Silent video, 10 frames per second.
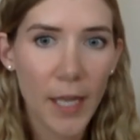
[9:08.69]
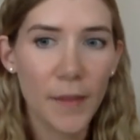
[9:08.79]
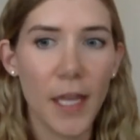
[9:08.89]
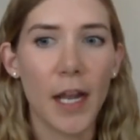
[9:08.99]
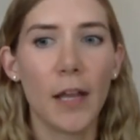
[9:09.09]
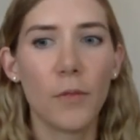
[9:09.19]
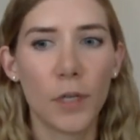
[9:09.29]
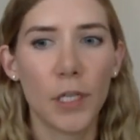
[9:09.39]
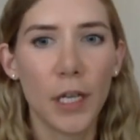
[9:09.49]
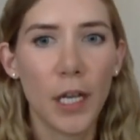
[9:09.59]
And then I
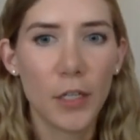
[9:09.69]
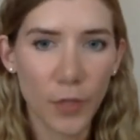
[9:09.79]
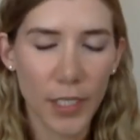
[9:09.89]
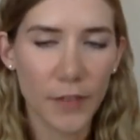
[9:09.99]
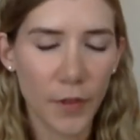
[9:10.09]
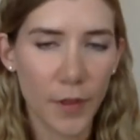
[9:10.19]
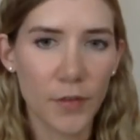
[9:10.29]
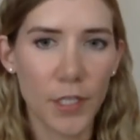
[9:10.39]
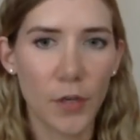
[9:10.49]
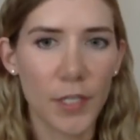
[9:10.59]
would transfer
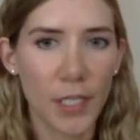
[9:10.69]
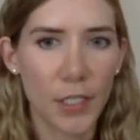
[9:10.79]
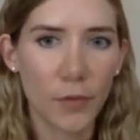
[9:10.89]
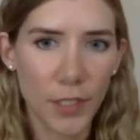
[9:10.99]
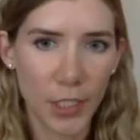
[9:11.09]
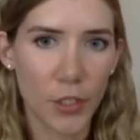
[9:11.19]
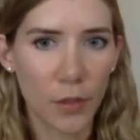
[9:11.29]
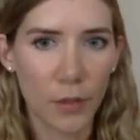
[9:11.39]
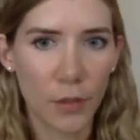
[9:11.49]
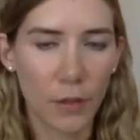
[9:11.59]
those notes into a
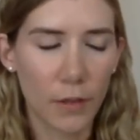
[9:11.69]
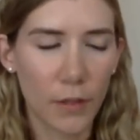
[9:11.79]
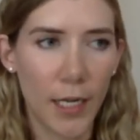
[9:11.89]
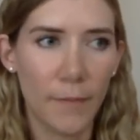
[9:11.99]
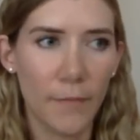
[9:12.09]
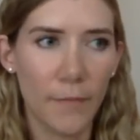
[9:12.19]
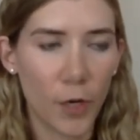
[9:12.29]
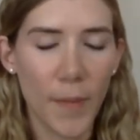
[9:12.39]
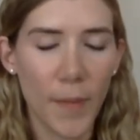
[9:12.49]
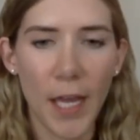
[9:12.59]
digital um,
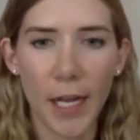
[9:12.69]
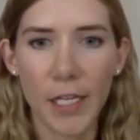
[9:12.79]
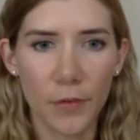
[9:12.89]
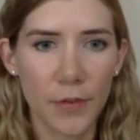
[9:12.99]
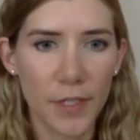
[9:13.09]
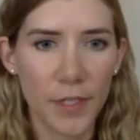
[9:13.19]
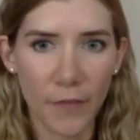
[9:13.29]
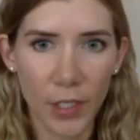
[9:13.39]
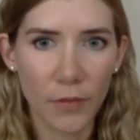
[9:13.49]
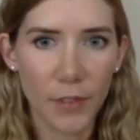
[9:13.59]
format. I use
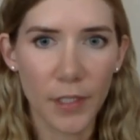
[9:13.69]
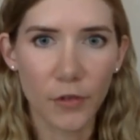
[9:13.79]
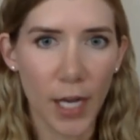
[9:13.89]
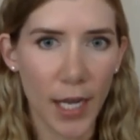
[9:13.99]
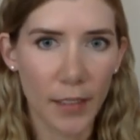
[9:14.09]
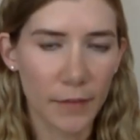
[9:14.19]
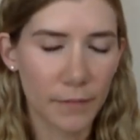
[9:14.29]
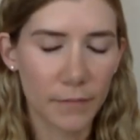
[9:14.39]
Evernote to track